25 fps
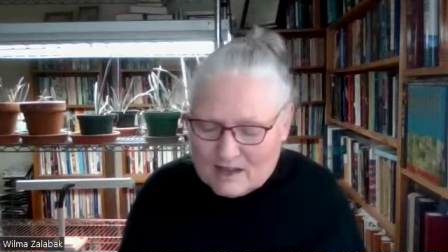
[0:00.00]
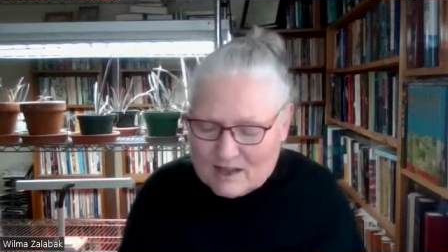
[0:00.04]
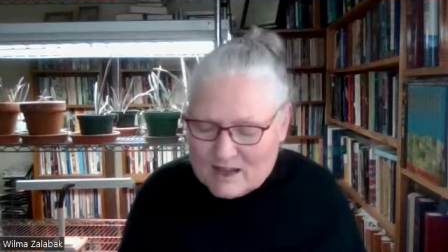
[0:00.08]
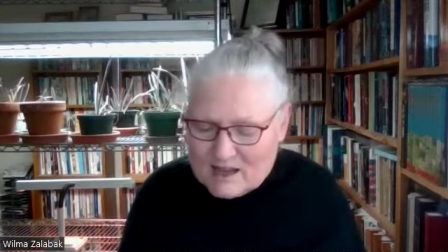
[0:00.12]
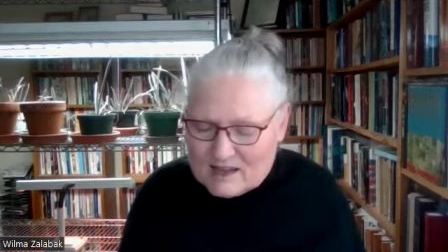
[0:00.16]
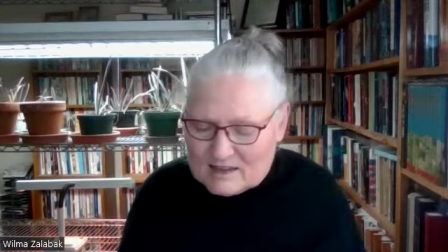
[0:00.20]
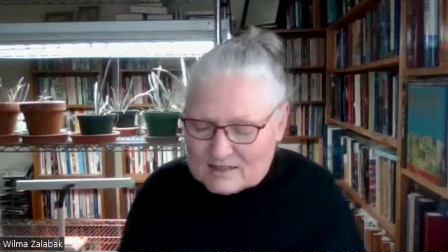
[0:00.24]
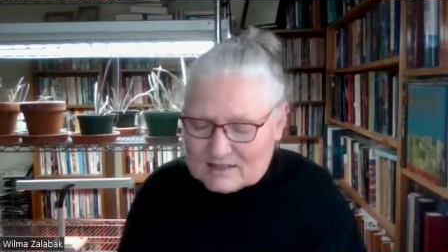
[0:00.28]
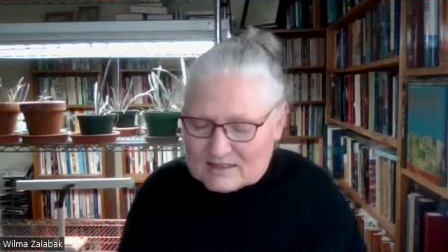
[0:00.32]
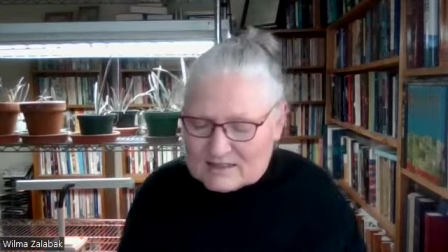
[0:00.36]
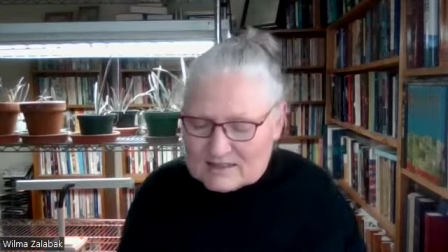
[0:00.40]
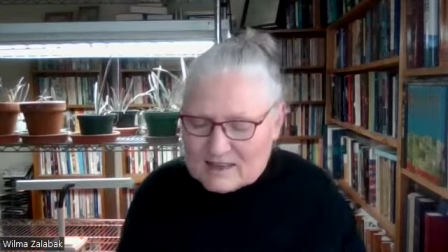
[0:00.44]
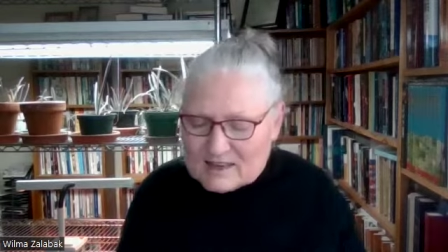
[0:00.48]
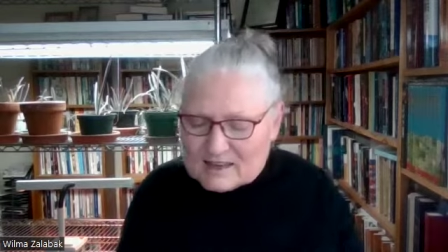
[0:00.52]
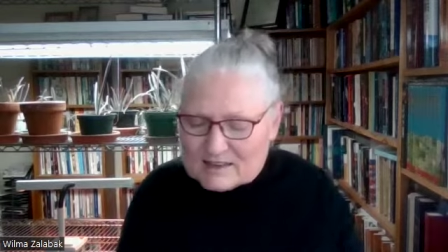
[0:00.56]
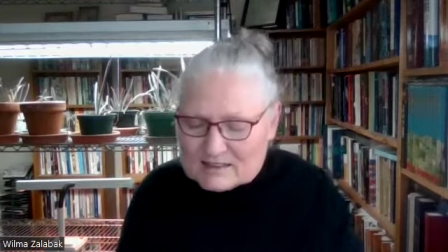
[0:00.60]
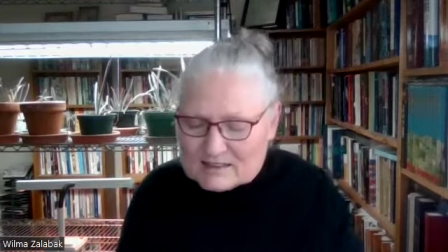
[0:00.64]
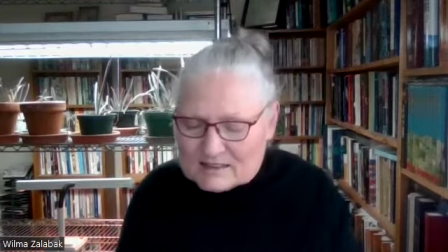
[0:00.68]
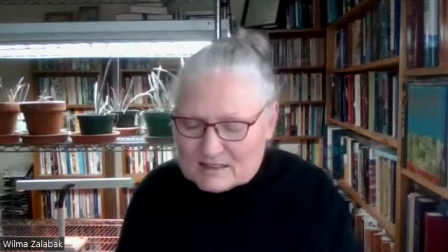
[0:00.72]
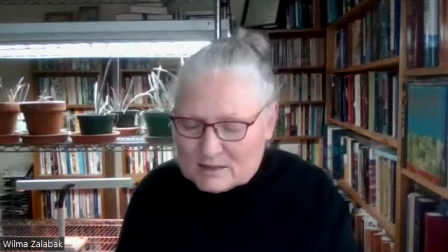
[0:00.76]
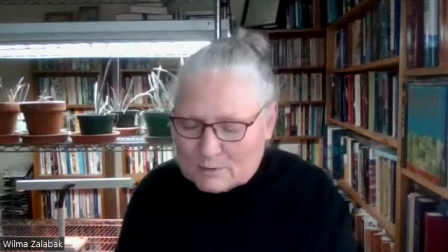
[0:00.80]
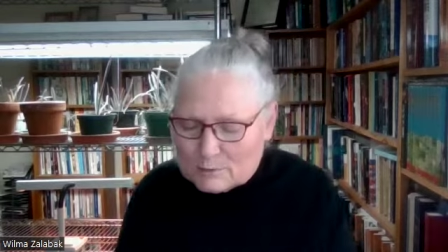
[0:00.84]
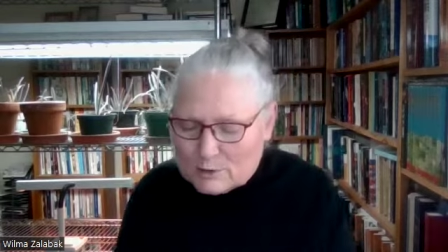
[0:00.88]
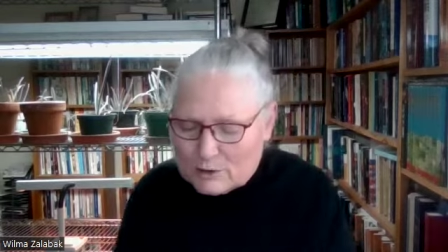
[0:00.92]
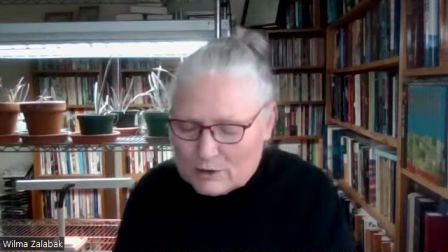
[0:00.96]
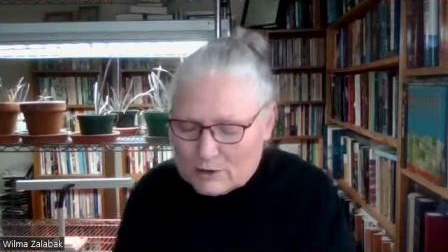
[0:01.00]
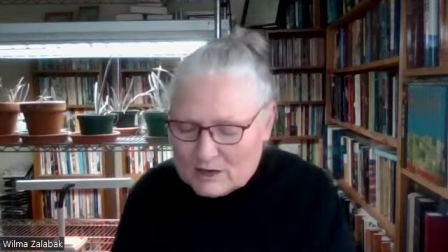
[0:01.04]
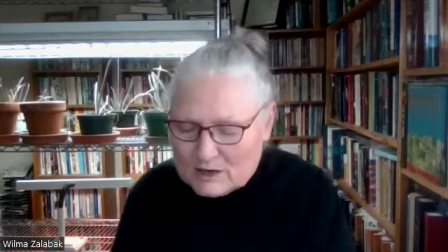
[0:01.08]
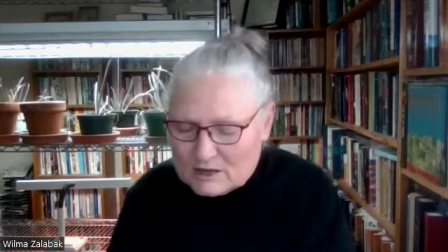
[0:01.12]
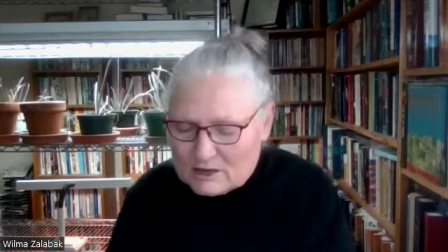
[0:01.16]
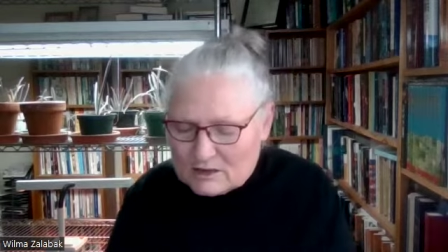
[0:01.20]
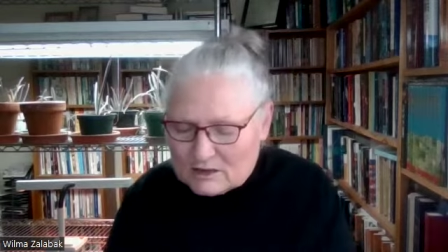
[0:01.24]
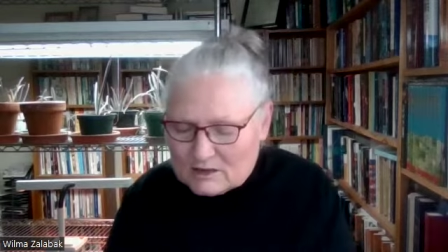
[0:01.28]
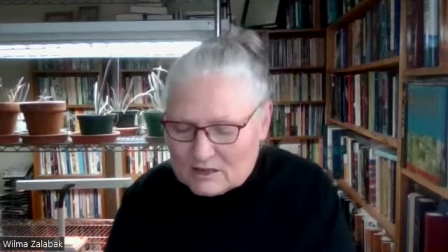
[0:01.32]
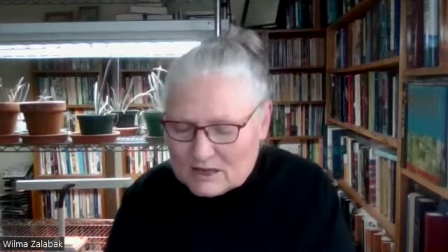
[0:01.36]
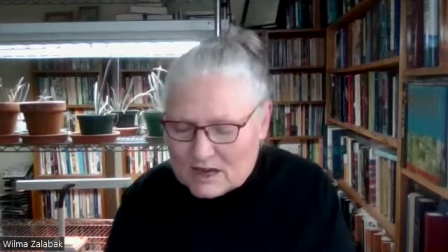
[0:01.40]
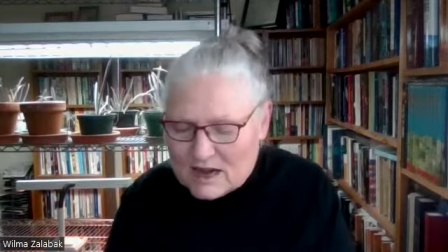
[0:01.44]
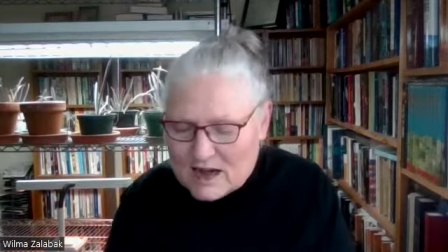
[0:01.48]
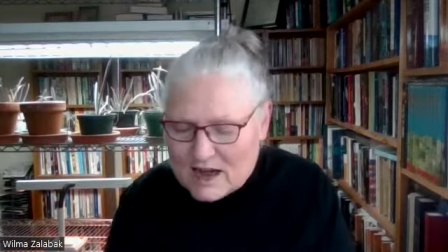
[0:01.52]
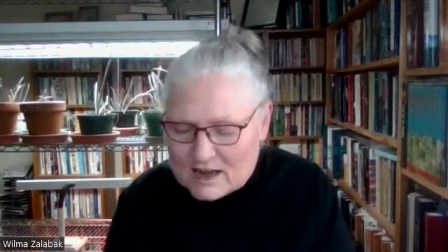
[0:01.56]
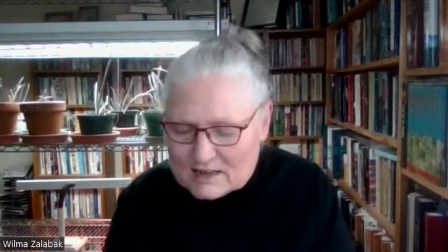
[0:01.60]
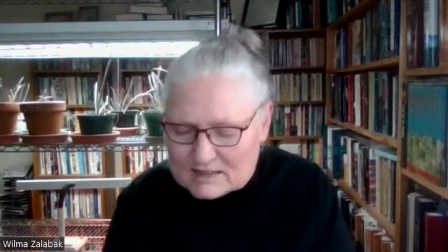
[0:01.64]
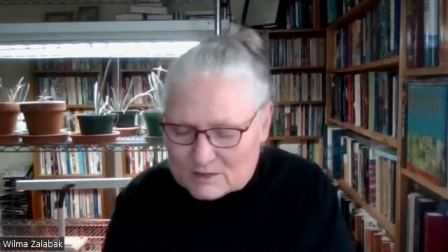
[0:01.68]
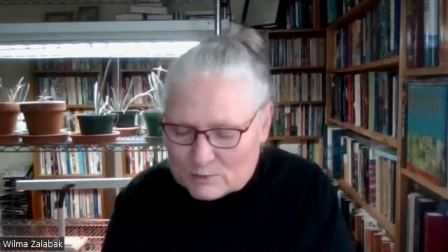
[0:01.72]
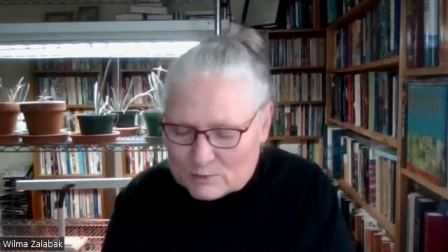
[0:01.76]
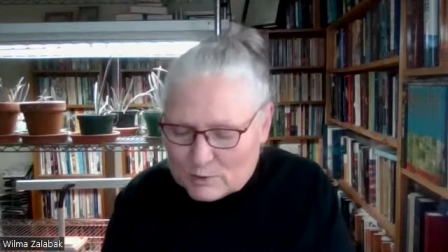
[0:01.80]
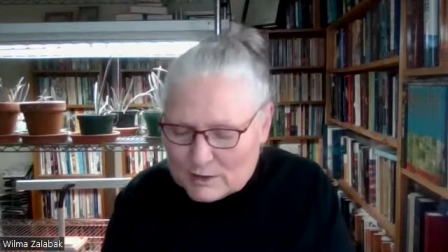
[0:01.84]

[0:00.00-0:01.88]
as testimony to God's